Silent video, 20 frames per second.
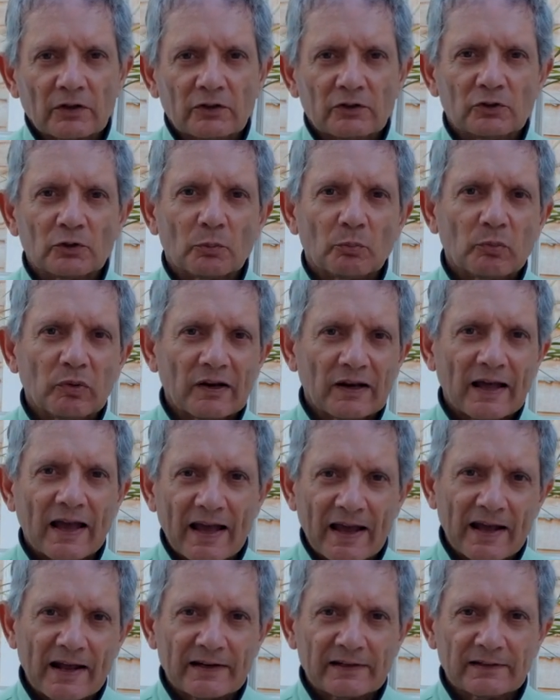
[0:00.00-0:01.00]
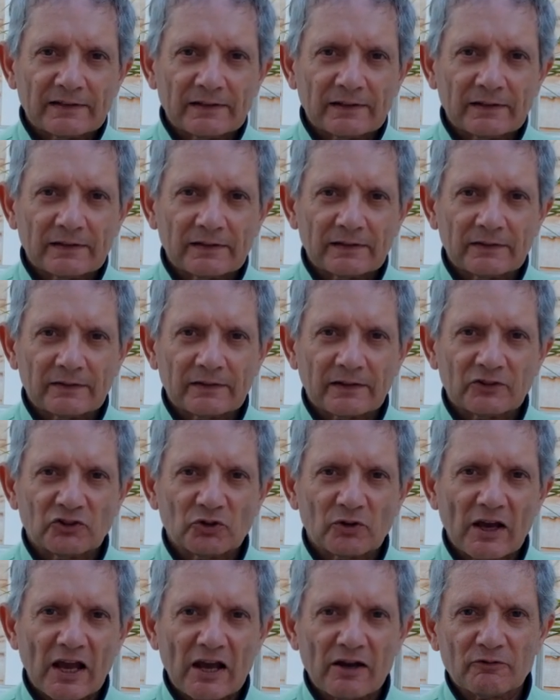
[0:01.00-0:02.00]
your plan that you
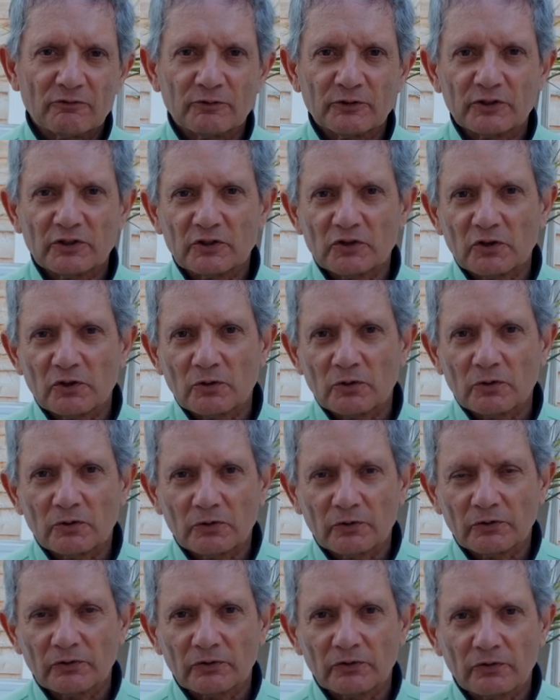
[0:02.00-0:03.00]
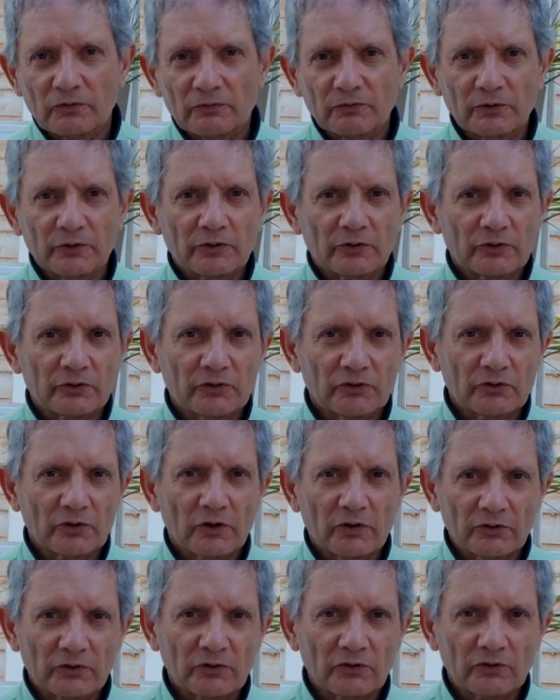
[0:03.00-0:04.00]
have for your course, for your
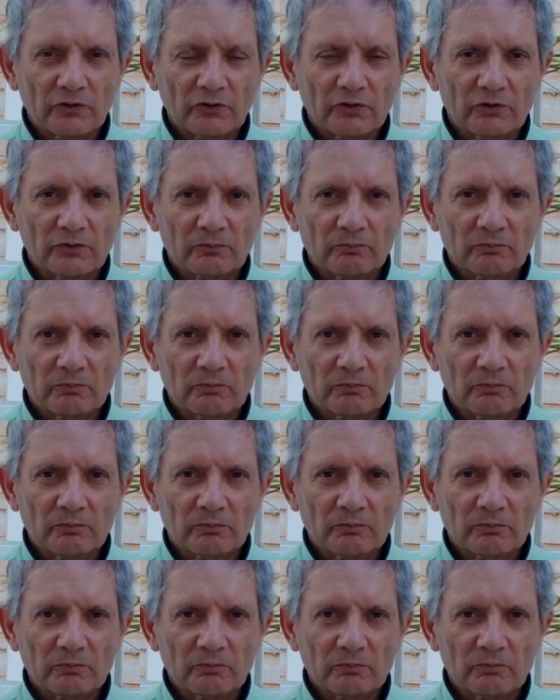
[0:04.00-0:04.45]
shots,